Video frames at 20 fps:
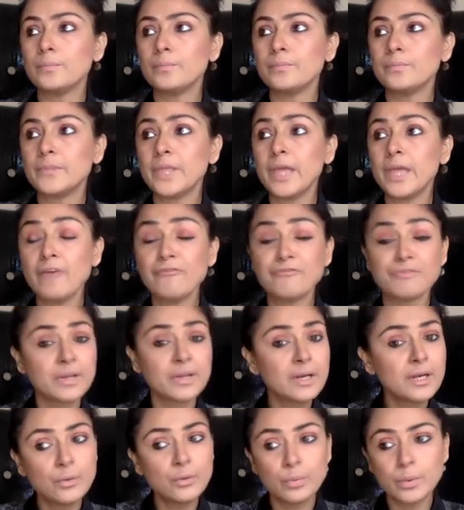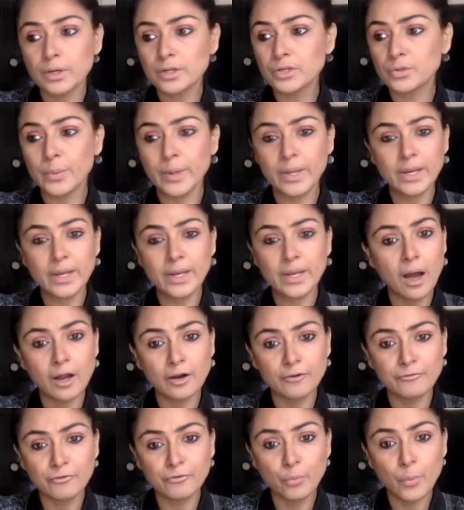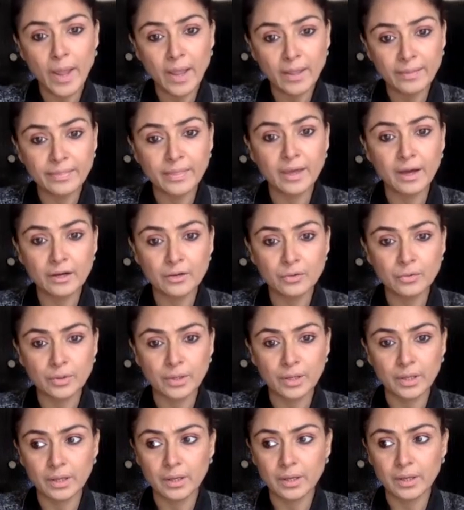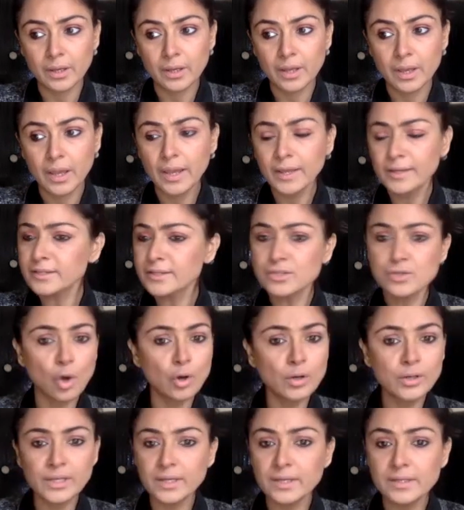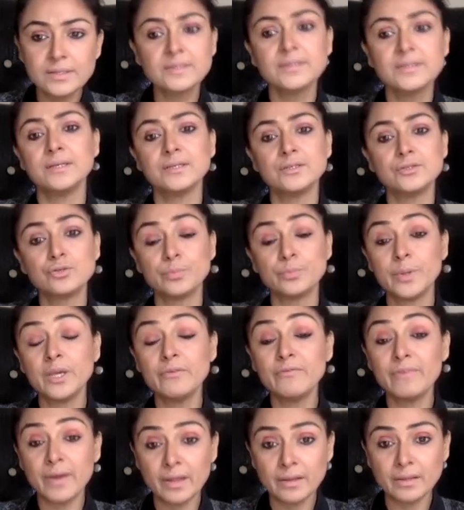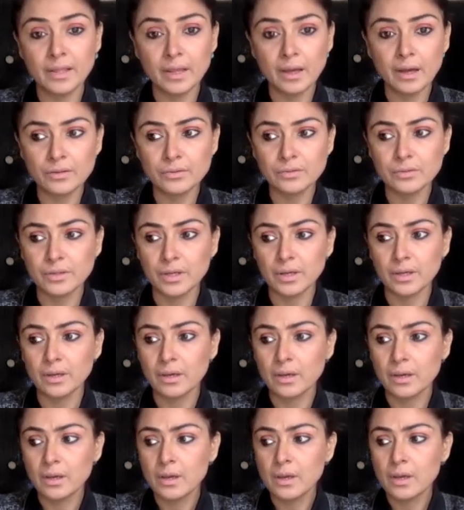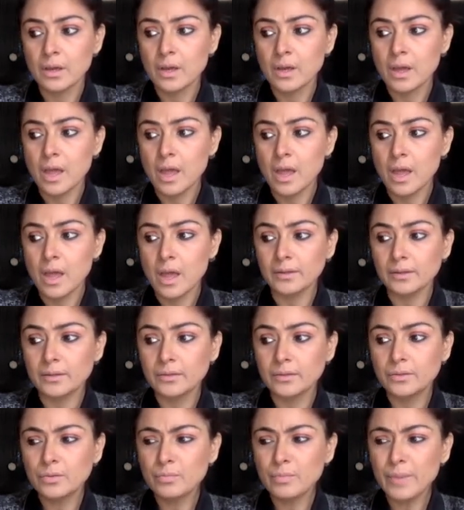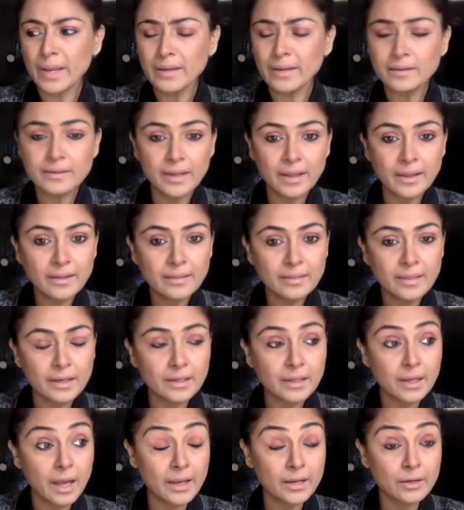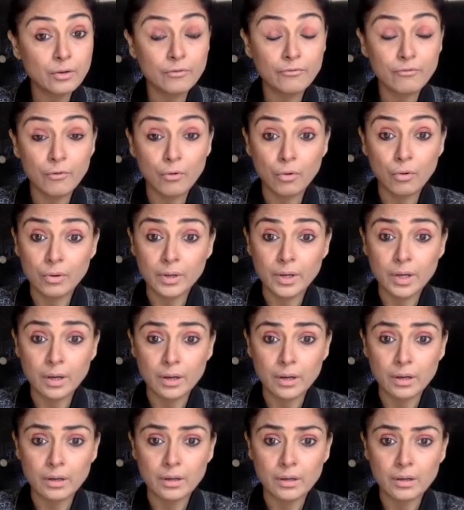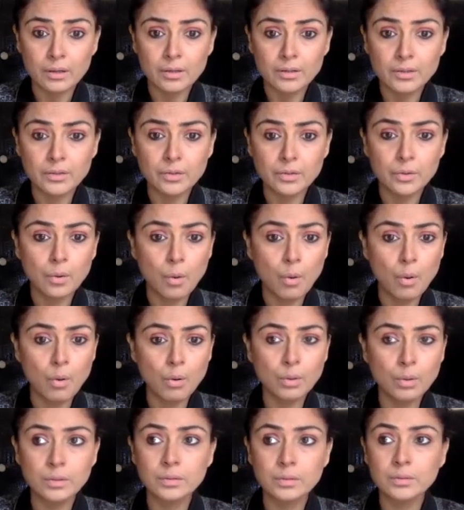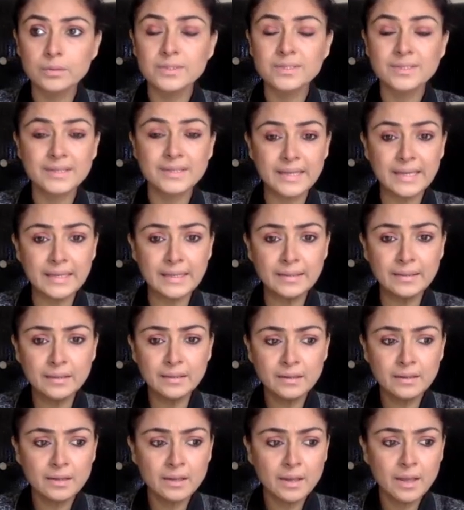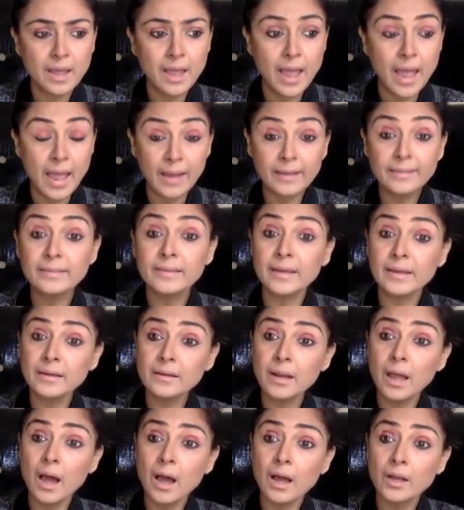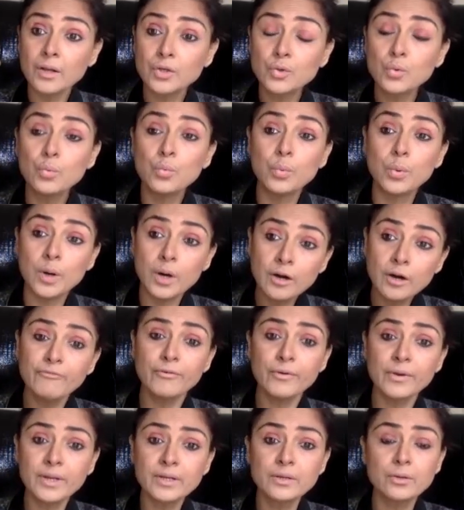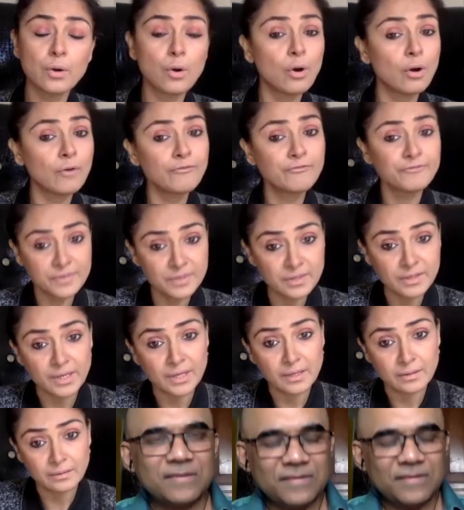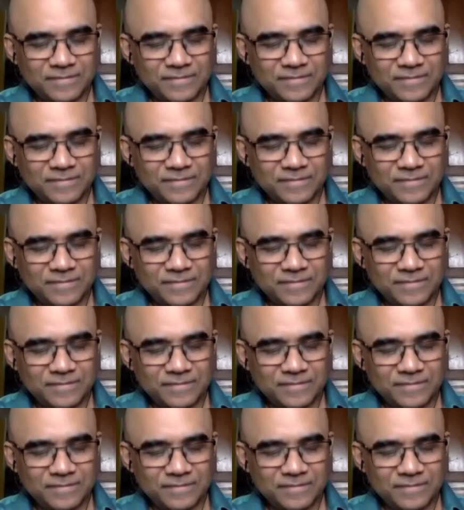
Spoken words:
they have really worked very hard for where they are today. It is not easy to be where they are today. And to maintain that kind of aura, you know, on screen, and then to work for it off screen.